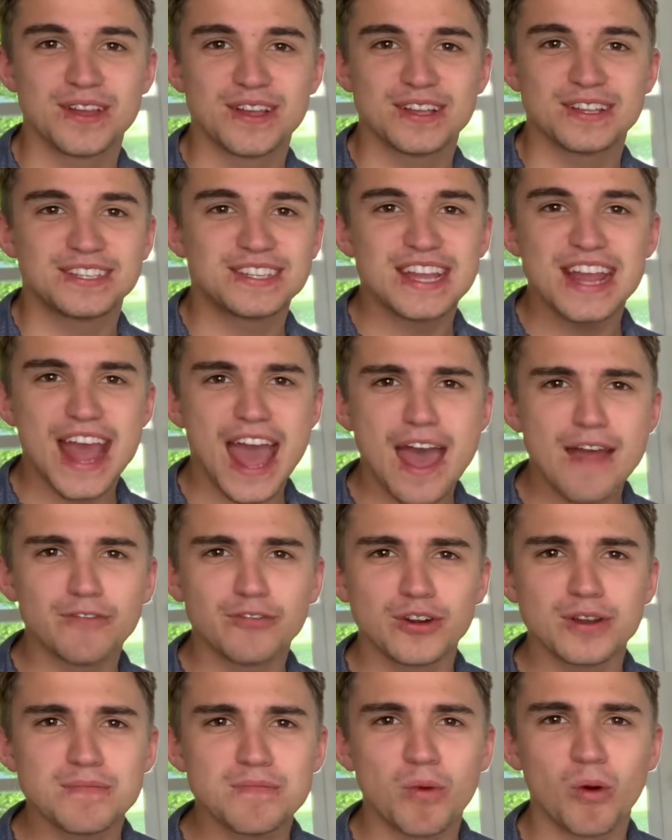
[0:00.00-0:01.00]
See,
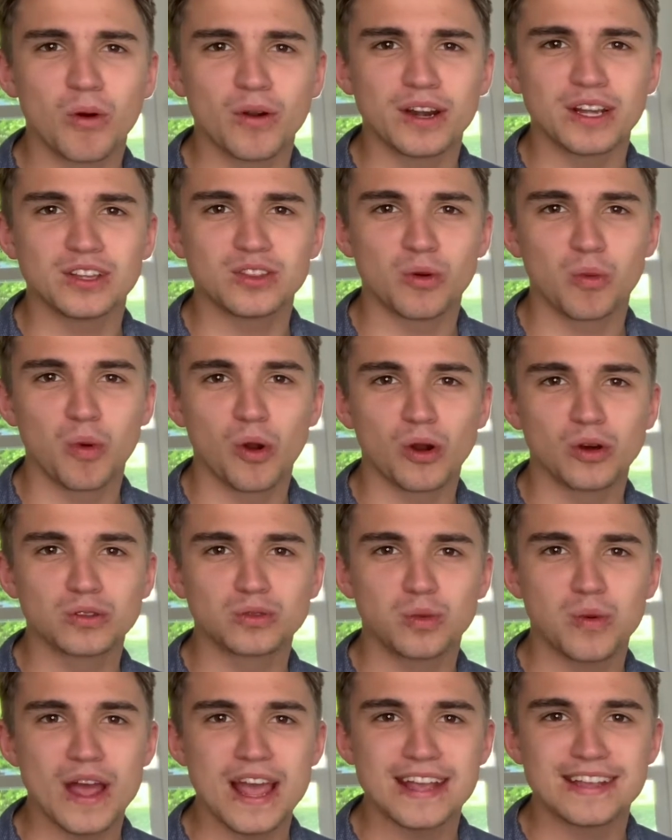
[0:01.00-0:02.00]
every morning the
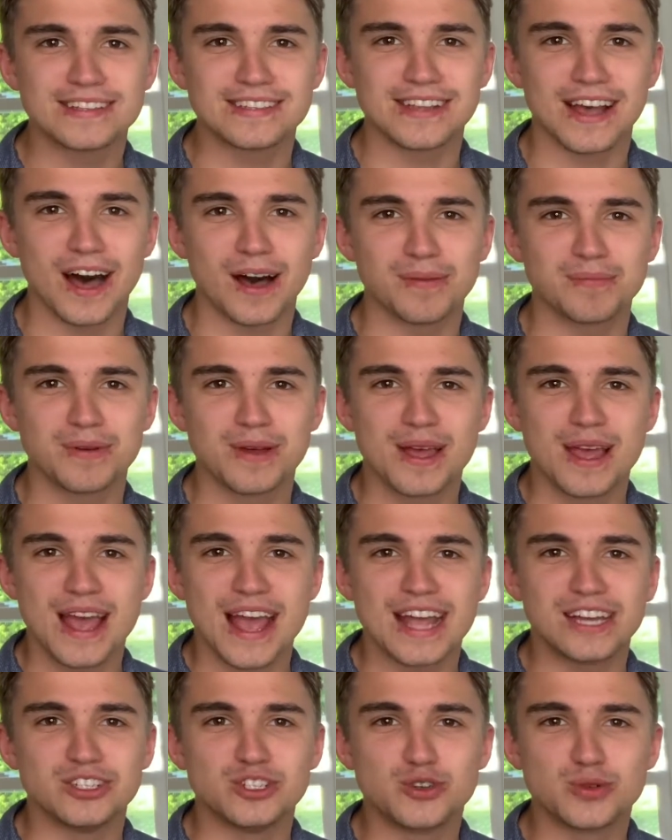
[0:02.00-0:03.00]
world wakes up
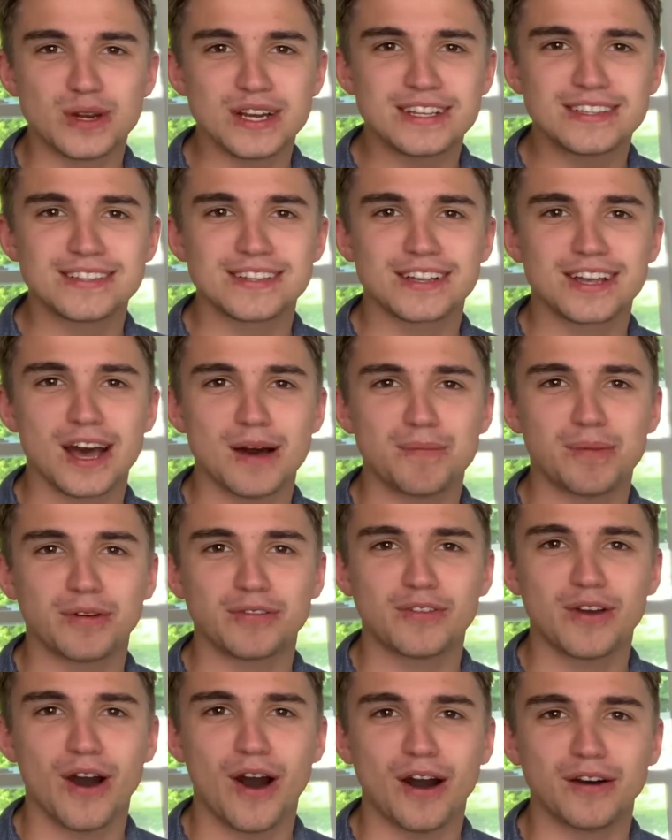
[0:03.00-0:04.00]
and drinks a cup of
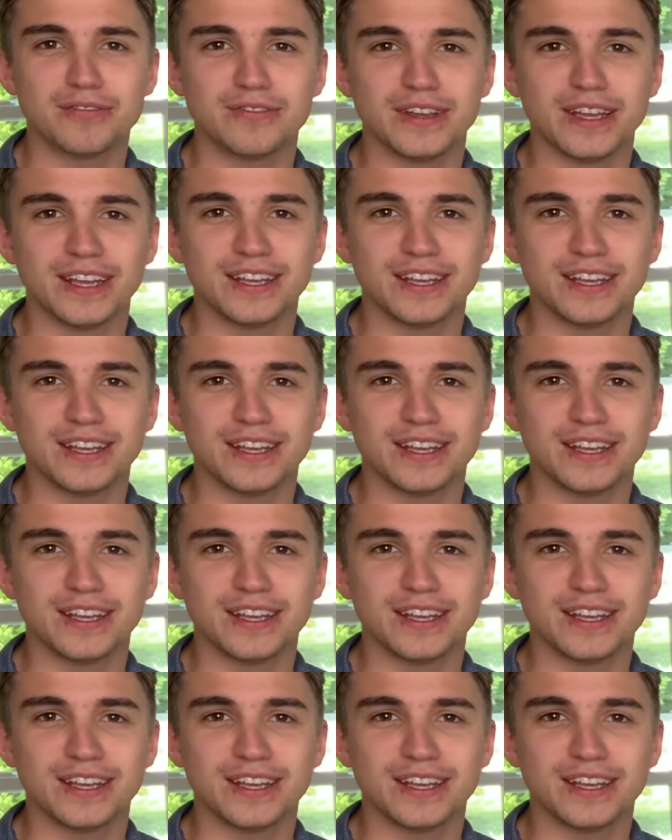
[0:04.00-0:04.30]
coffee.